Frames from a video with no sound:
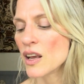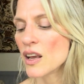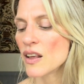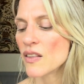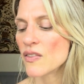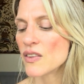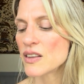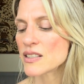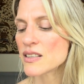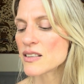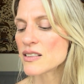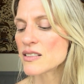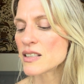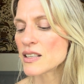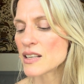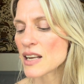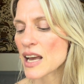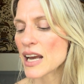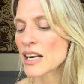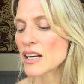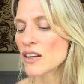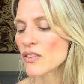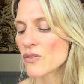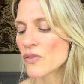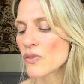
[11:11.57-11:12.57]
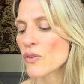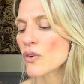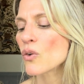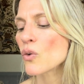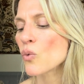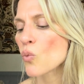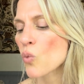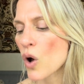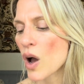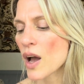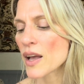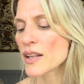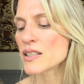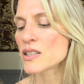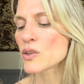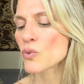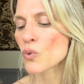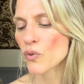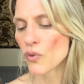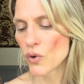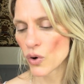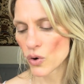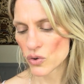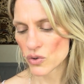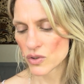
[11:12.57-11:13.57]
This is the Nine of Wands
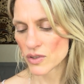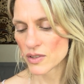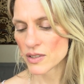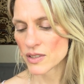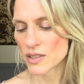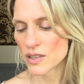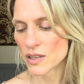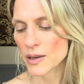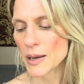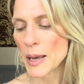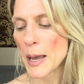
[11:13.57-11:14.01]
reversed.